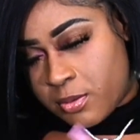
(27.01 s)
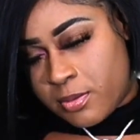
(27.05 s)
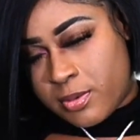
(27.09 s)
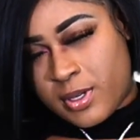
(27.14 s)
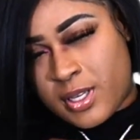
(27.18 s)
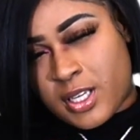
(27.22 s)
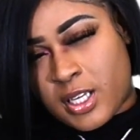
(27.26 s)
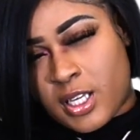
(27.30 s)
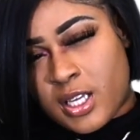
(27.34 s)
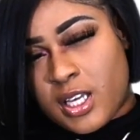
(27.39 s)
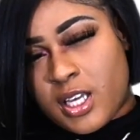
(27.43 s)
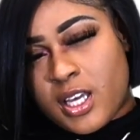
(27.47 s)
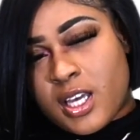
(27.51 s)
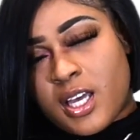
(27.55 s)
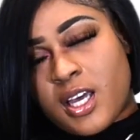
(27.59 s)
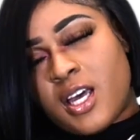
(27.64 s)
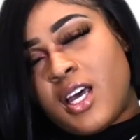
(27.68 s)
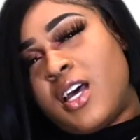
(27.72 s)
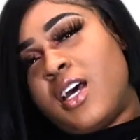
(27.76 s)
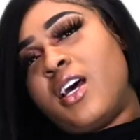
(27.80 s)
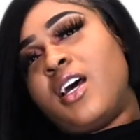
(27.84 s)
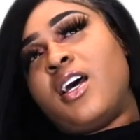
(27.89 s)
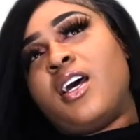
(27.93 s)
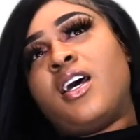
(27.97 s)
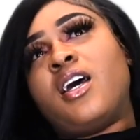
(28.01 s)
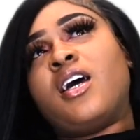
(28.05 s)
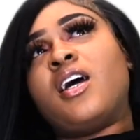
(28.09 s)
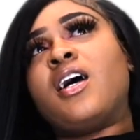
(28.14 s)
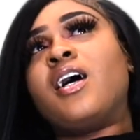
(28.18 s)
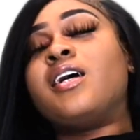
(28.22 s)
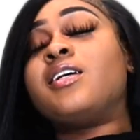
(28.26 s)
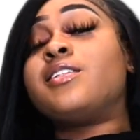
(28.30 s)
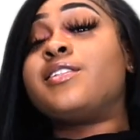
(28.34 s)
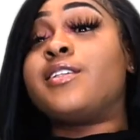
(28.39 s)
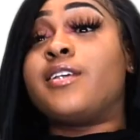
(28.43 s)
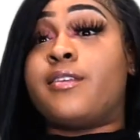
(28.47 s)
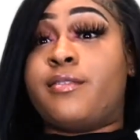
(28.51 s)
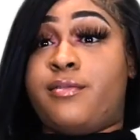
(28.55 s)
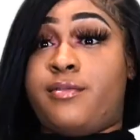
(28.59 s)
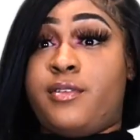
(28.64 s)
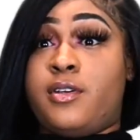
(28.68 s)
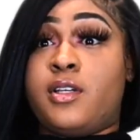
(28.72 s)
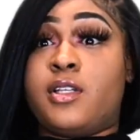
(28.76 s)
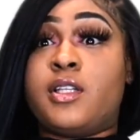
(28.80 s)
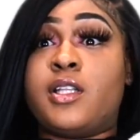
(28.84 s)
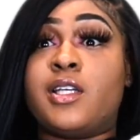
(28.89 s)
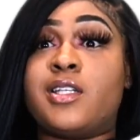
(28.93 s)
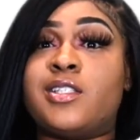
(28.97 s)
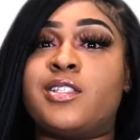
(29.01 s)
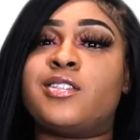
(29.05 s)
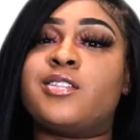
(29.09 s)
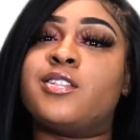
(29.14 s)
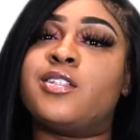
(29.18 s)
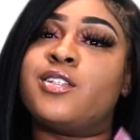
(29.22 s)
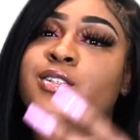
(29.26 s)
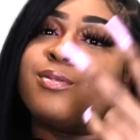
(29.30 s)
But I said, fuck that shit.